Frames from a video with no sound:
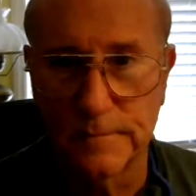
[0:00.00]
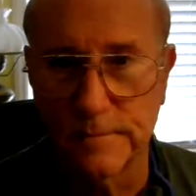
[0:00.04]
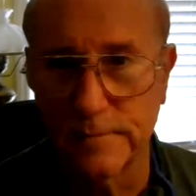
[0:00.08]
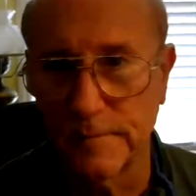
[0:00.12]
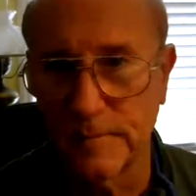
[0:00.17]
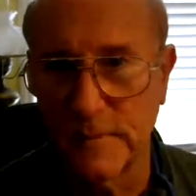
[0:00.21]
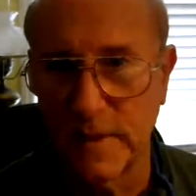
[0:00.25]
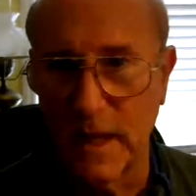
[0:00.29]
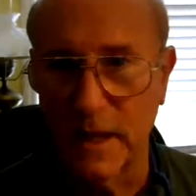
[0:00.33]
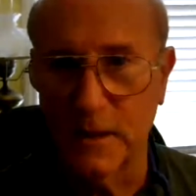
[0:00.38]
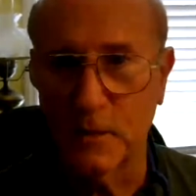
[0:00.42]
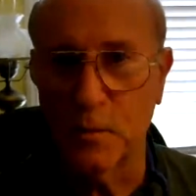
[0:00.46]

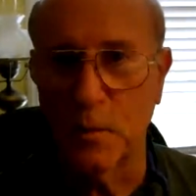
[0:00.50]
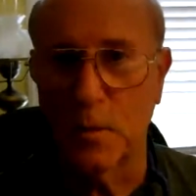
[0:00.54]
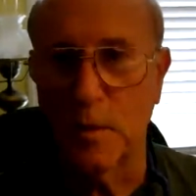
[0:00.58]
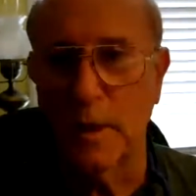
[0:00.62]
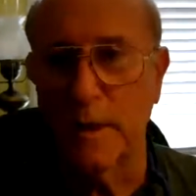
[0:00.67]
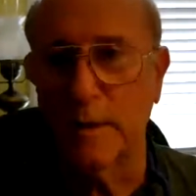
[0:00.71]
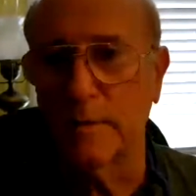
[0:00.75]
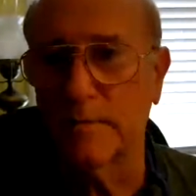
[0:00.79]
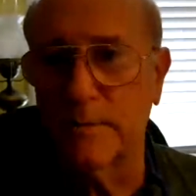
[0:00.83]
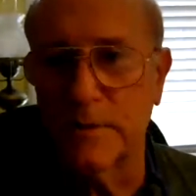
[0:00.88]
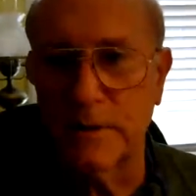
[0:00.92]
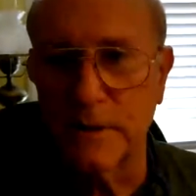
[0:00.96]
that's
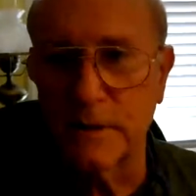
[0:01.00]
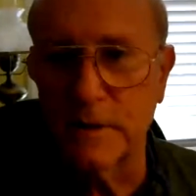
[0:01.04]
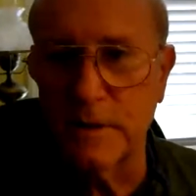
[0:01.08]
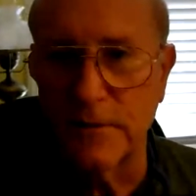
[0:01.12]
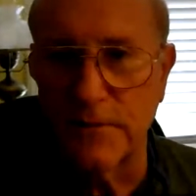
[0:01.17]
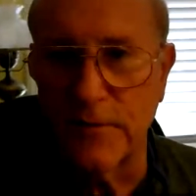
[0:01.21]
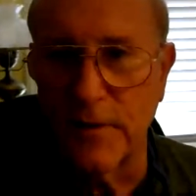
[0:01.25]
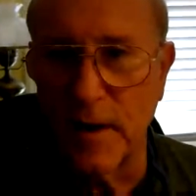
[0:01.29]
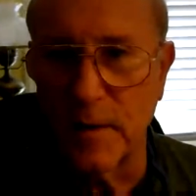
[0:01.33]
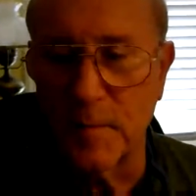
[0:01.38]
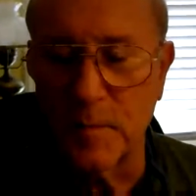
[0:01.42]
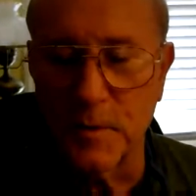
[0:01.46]
what
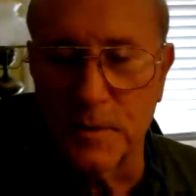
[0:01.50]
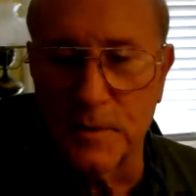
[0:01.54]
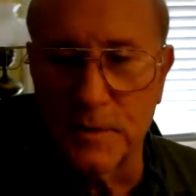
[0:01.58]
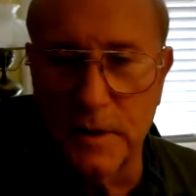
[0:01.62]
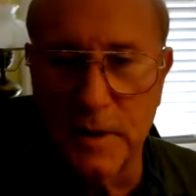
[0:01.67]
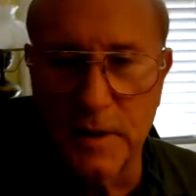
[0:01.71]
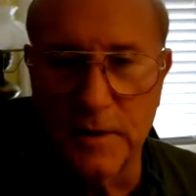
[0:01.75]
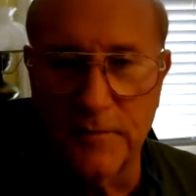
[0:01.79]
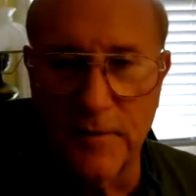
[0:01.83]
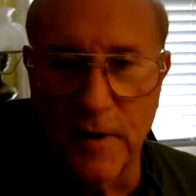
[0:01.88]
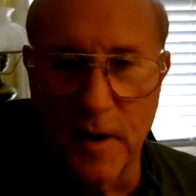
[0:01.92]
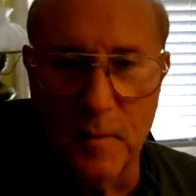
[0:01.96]
65%
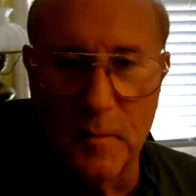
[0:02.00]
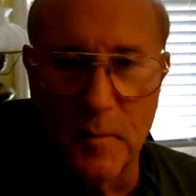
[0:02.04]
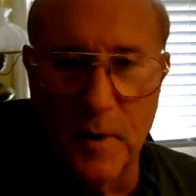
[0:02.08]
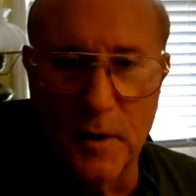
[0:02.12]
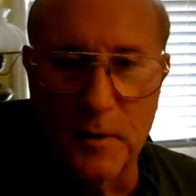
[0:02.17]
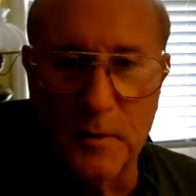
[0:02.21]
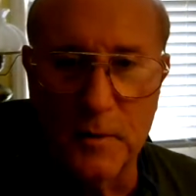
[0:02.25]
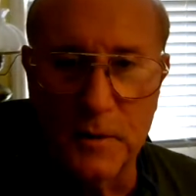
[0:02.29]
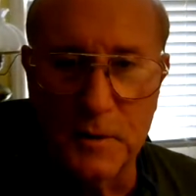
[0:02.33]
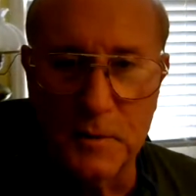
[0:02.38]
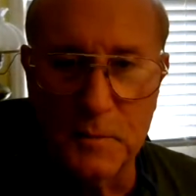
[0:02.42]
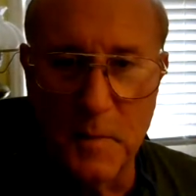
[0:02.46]
of our bone
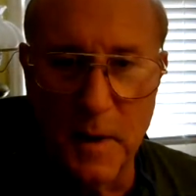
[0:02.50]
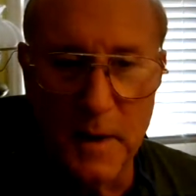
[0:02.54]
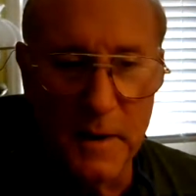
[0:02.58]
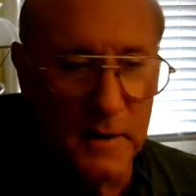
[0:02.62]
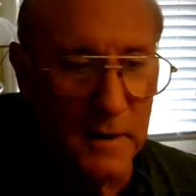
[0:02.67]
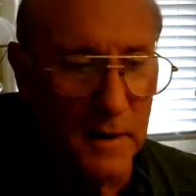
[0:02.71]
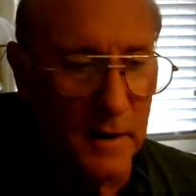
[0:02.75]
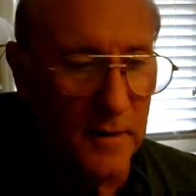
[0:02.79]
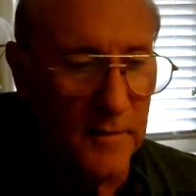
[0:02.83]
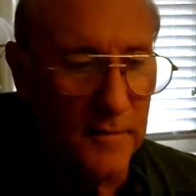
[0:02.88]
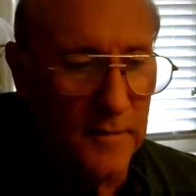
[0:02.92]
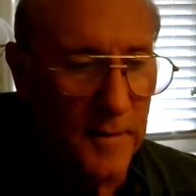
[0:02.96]
is made
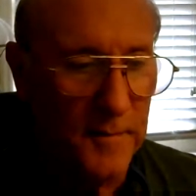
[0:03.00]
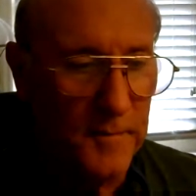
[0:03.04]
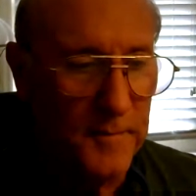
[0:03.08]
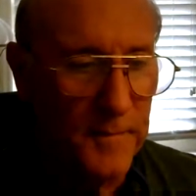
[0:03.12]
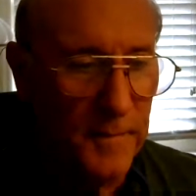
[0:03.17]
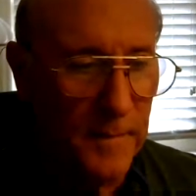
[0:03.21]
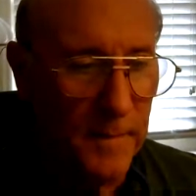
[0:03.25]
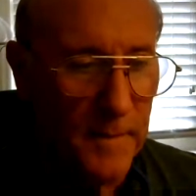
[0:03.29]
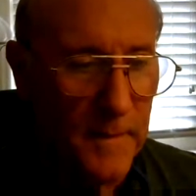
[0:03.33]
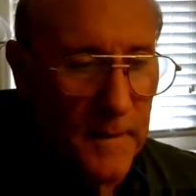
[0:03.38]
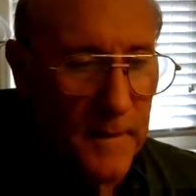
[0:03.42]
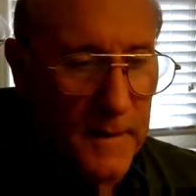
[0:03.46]
of,
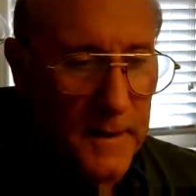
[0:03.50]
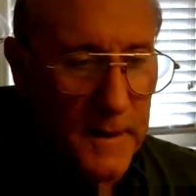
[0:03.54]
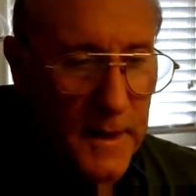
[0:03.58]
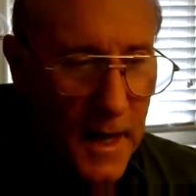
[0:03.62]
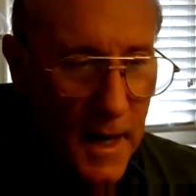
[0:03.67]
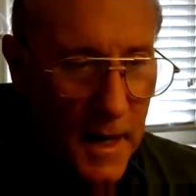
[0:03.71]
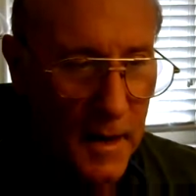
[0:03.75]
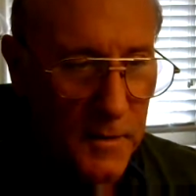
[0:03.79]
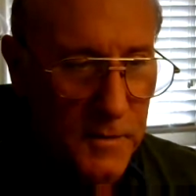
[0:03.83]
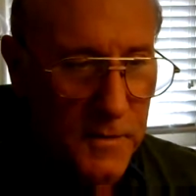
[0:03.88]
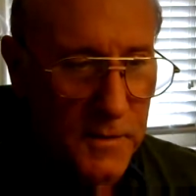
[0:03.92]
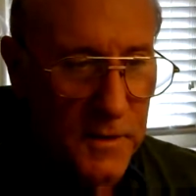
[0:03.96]

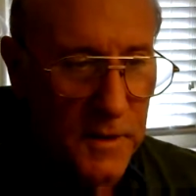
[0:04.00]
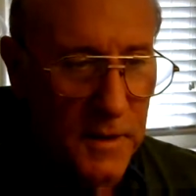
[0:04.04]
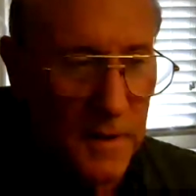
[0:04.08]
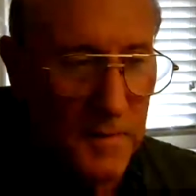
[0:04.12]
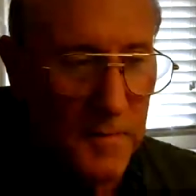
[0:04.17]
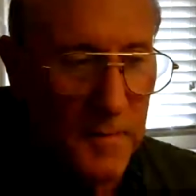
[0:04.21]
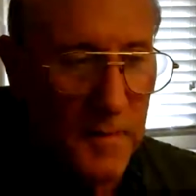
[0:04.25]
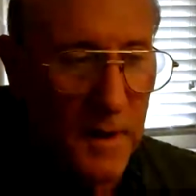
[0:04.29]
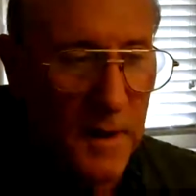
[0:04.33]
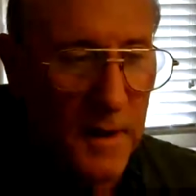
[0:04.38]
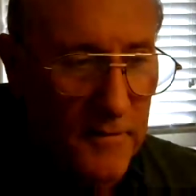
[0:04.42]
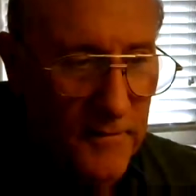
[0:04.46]
calcium
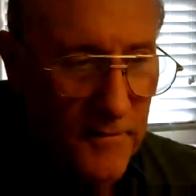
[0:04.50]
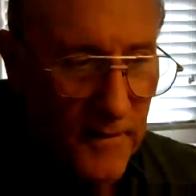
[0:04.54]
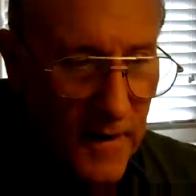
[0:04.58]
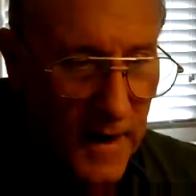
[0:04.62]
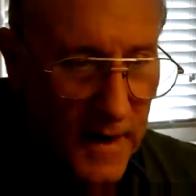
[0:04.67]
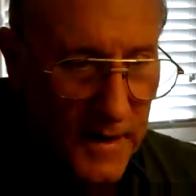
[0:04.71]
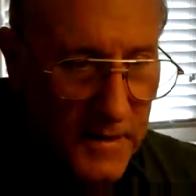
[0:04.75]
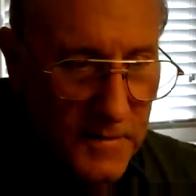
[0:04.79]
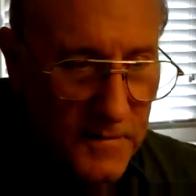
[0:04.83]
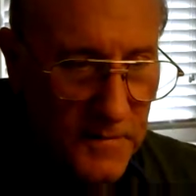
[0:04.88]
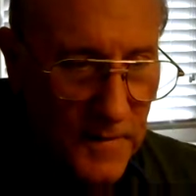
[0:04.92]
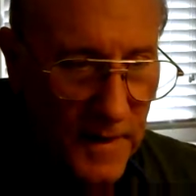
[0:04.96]

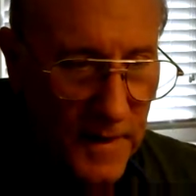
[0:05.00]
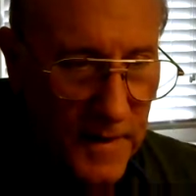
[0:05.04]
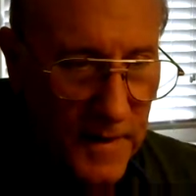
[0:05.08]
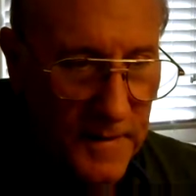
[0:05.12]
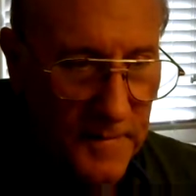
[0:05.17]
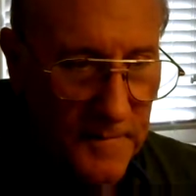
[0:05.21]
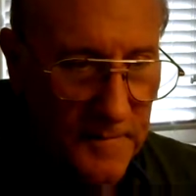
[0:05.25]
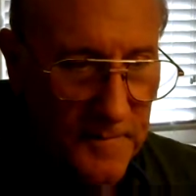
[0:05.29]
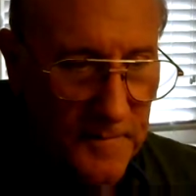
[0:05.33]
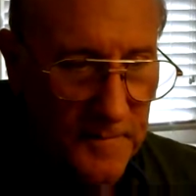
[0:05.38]
phosphate.